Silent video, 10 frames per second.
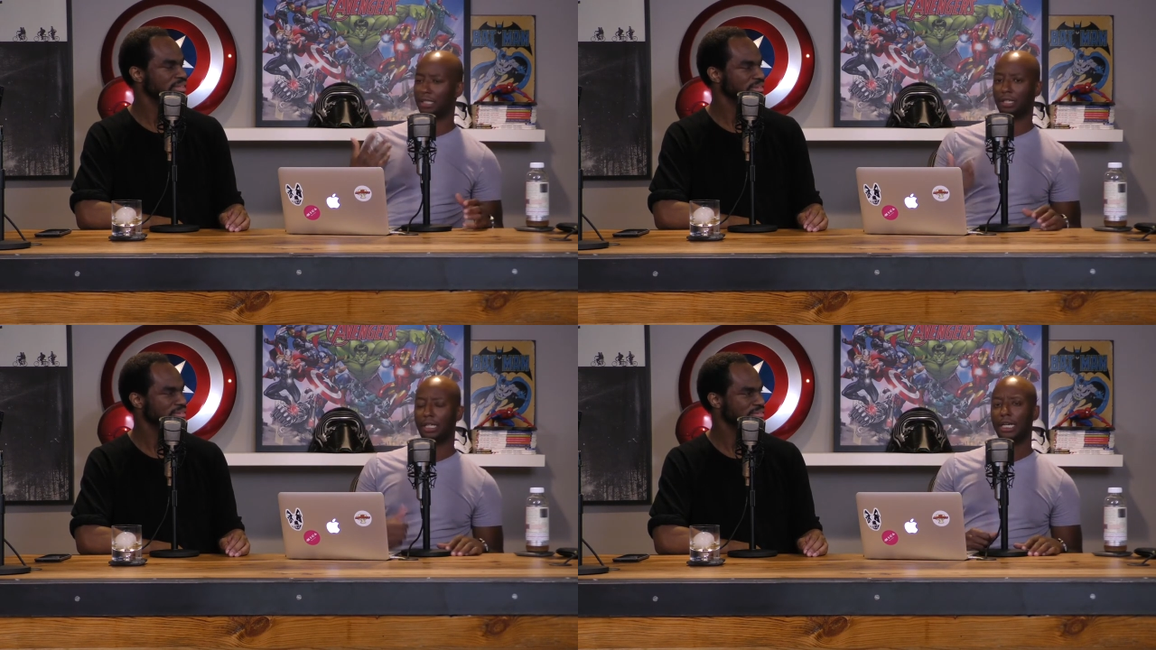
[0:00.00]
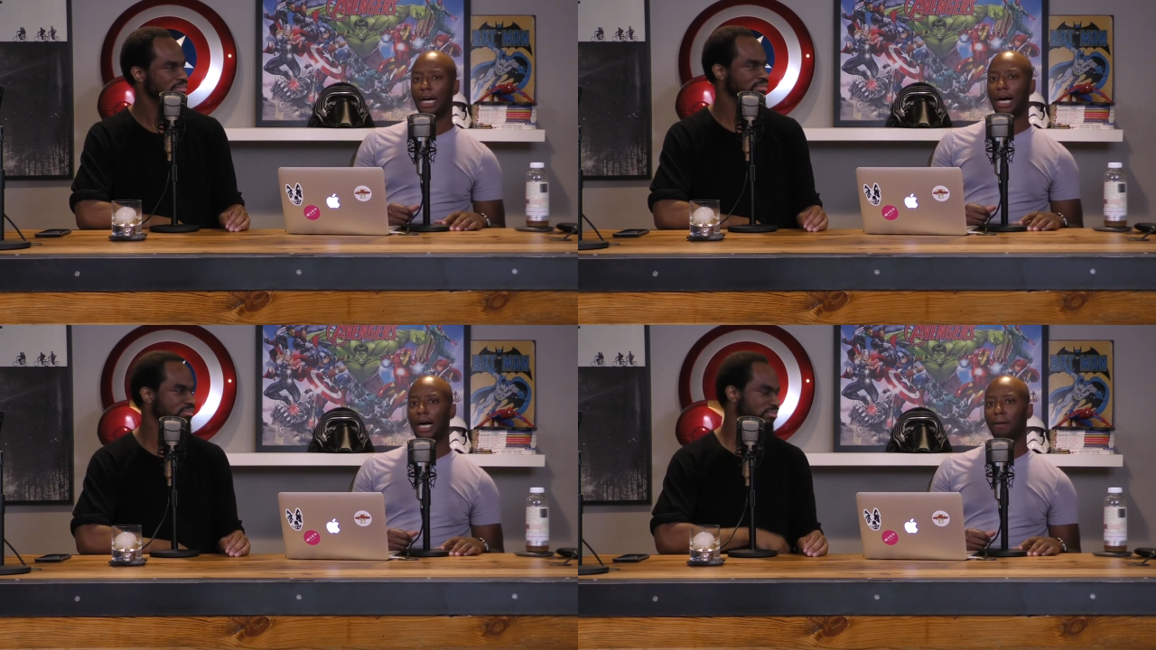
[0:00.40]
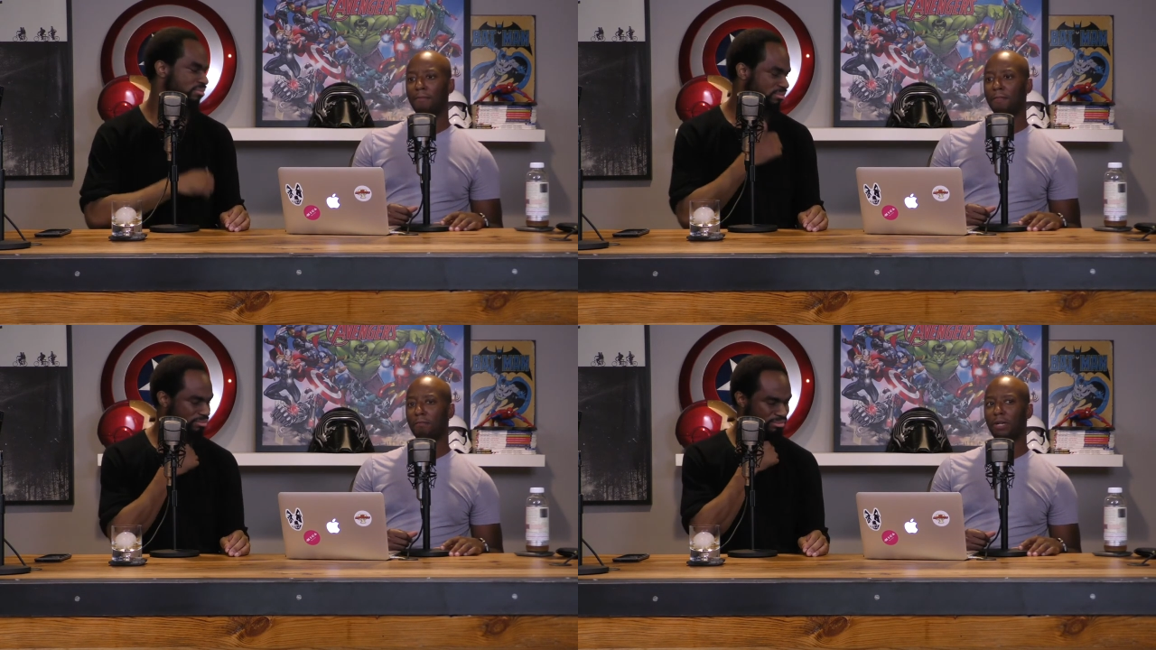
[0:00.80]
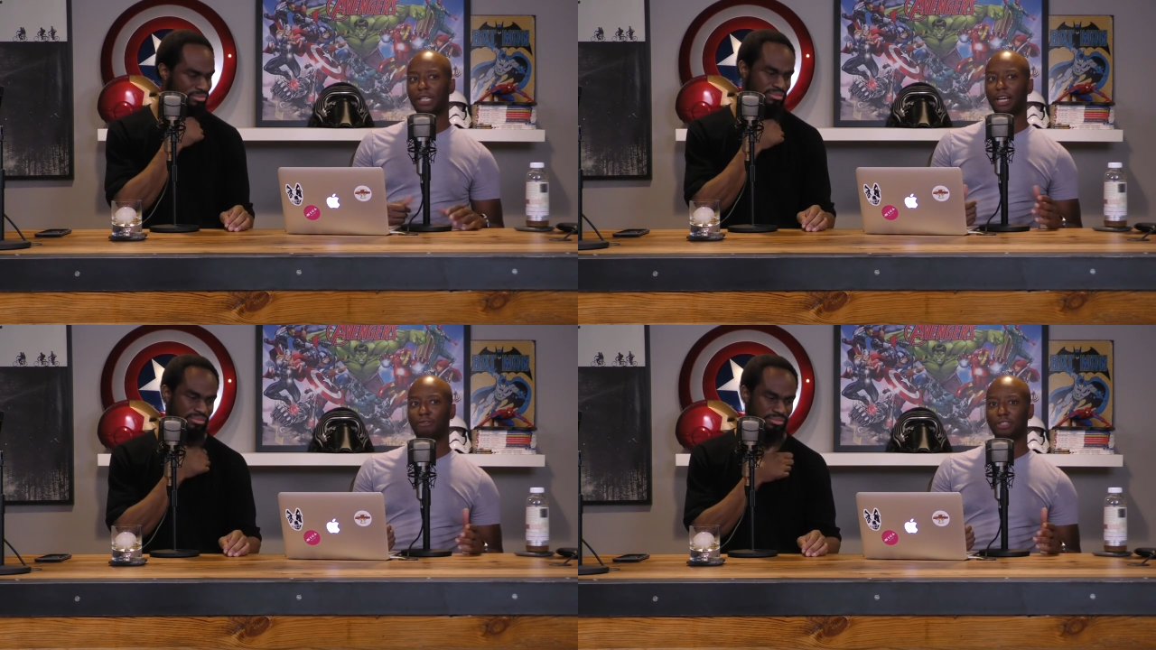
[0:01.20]
Speaker 1: Yeah. Either. Um, but
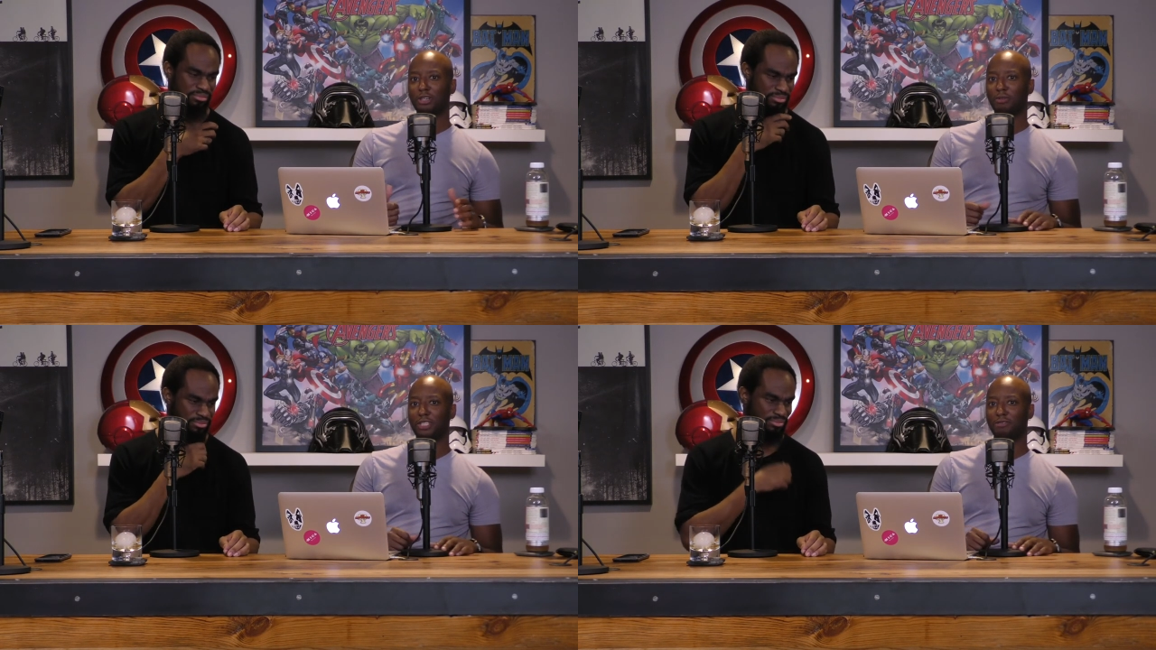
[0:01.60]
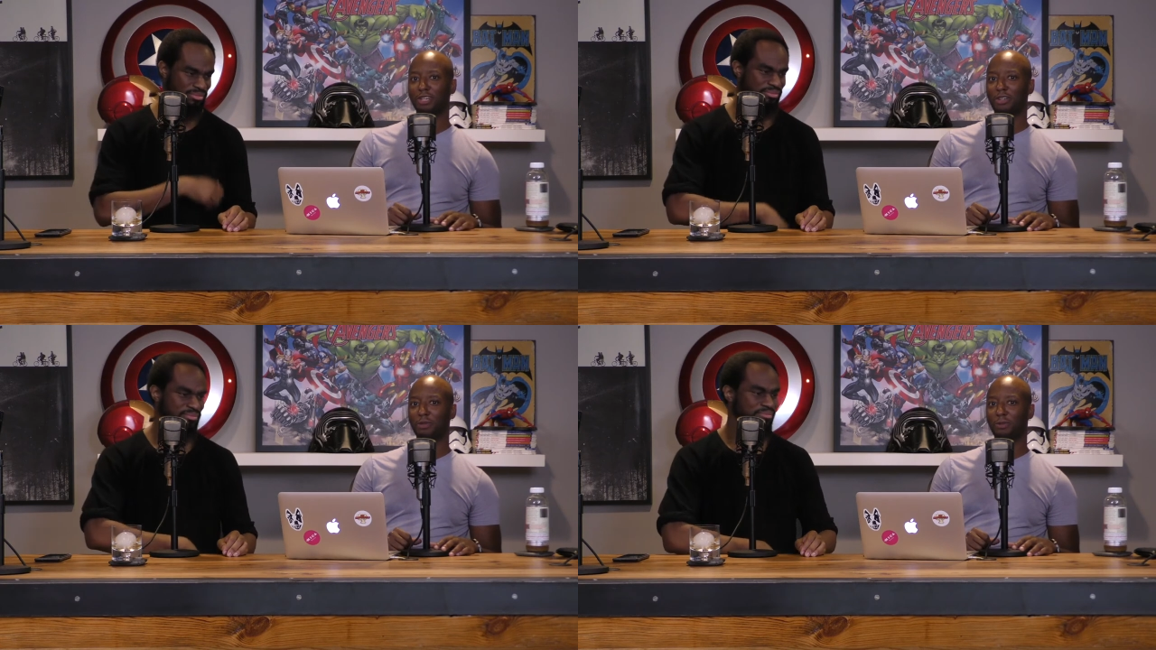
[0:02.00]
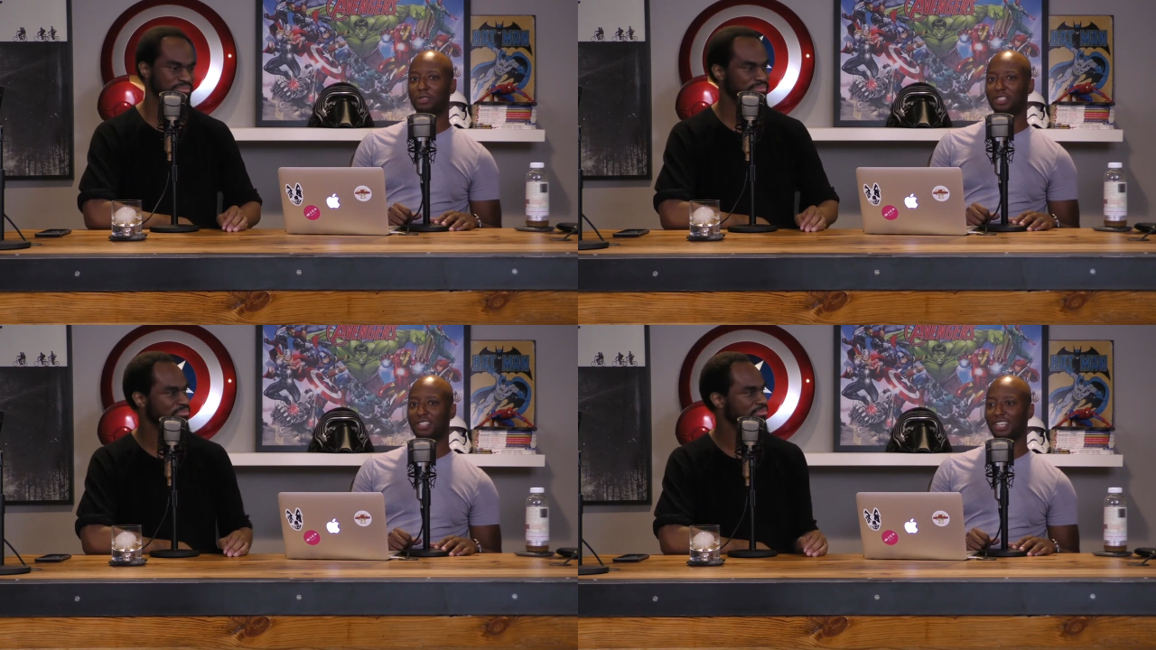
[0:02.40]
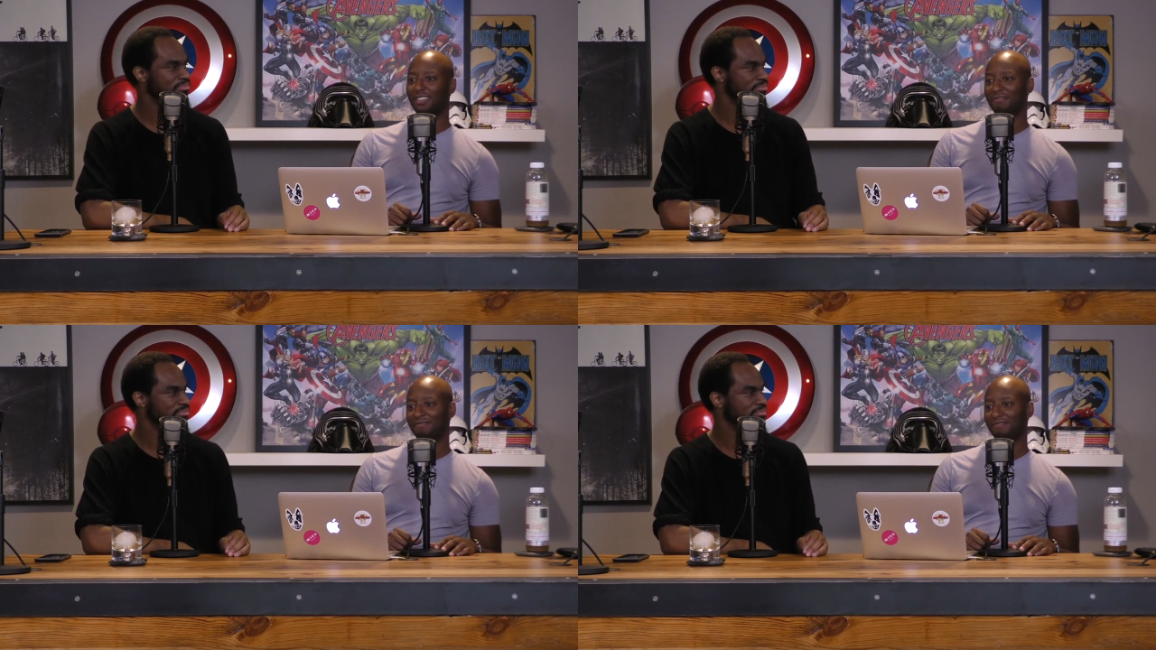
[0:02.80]
yeah, for some reason Val Kilmer was just
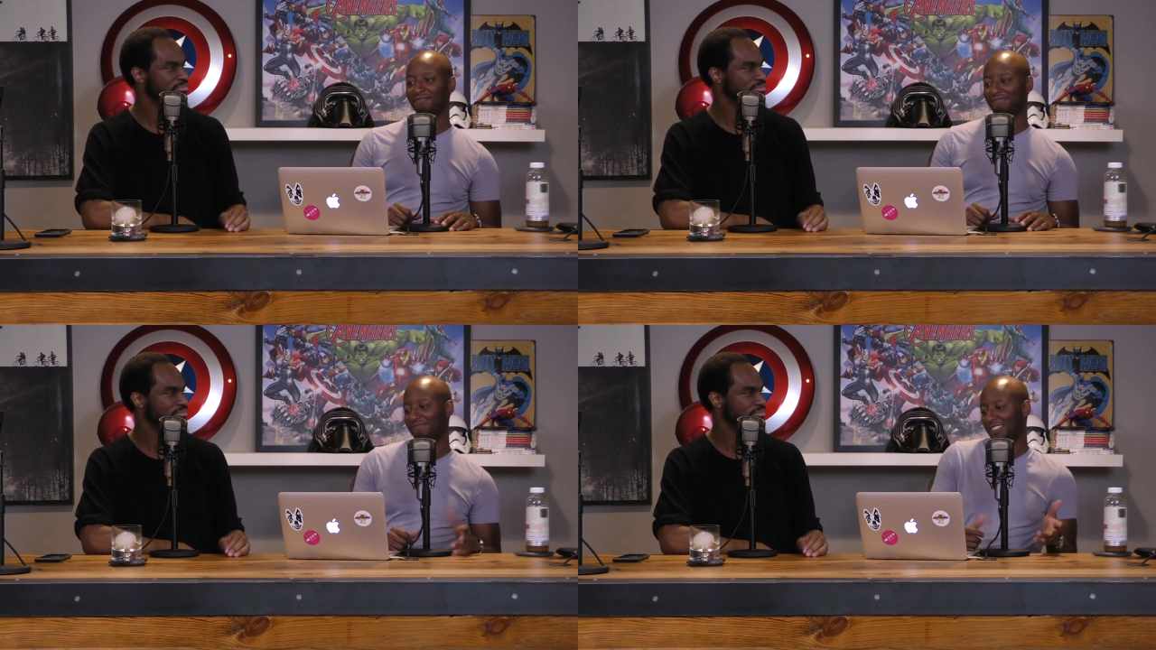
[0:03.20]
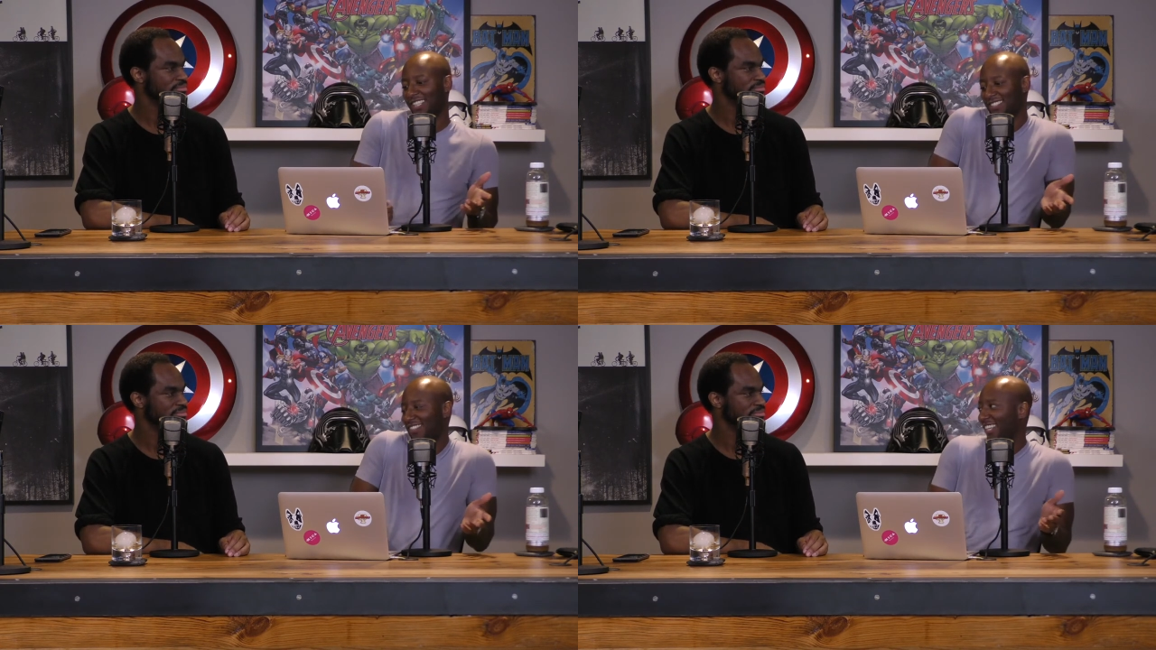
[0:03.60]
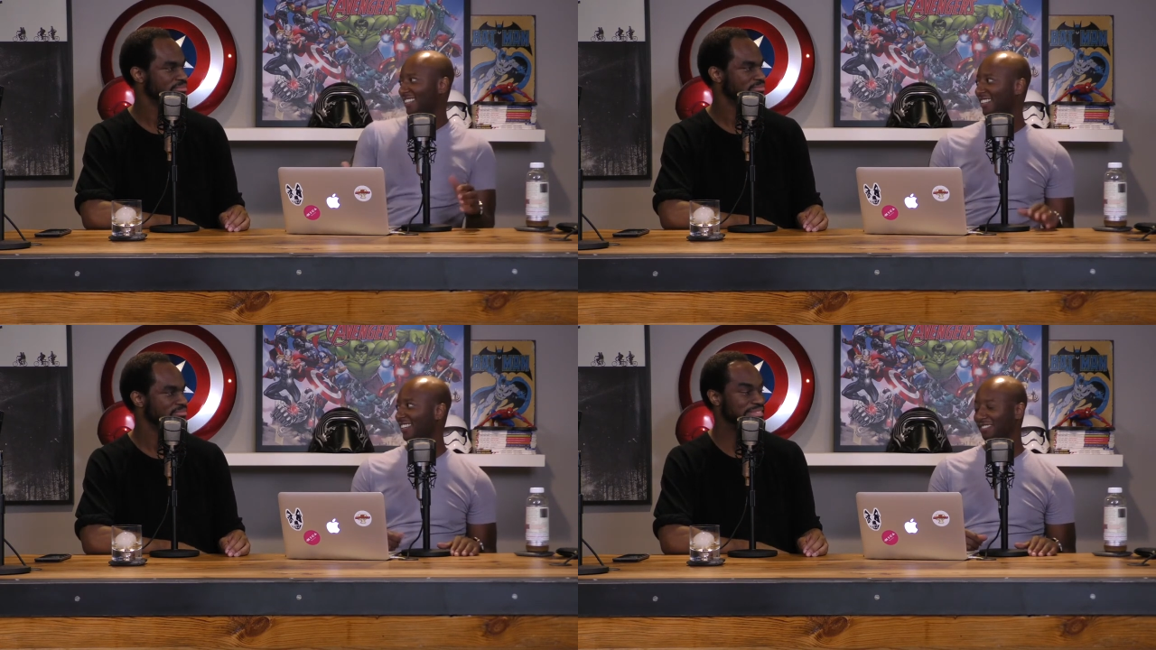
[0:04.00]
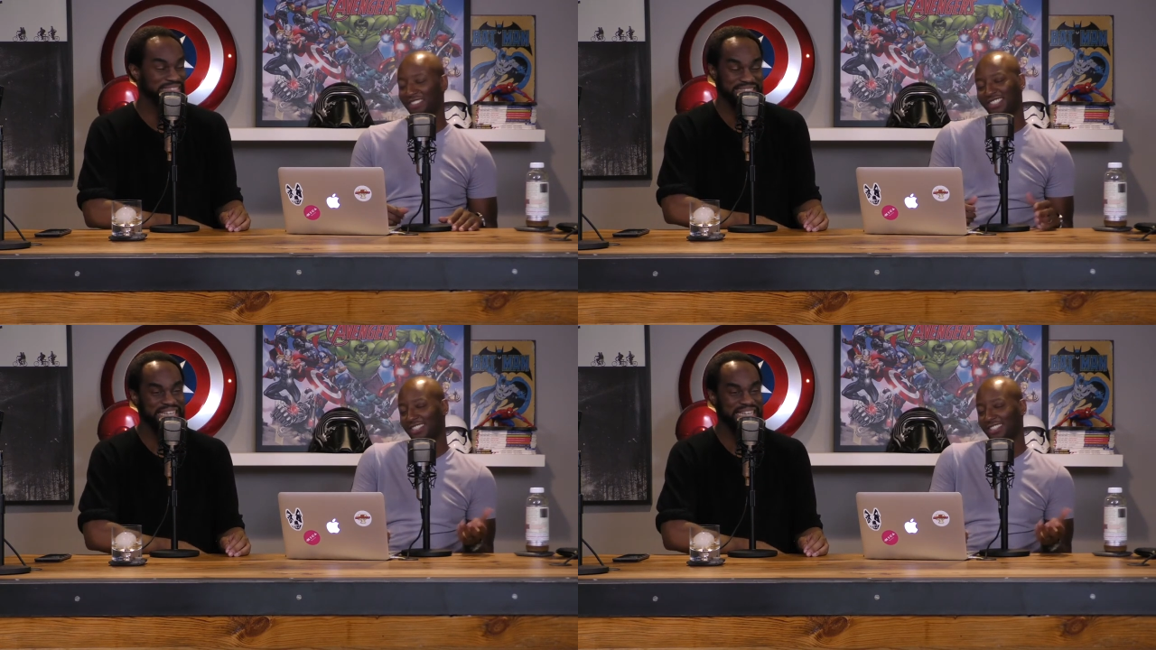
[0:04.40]
like, eh, I don't know. I mean,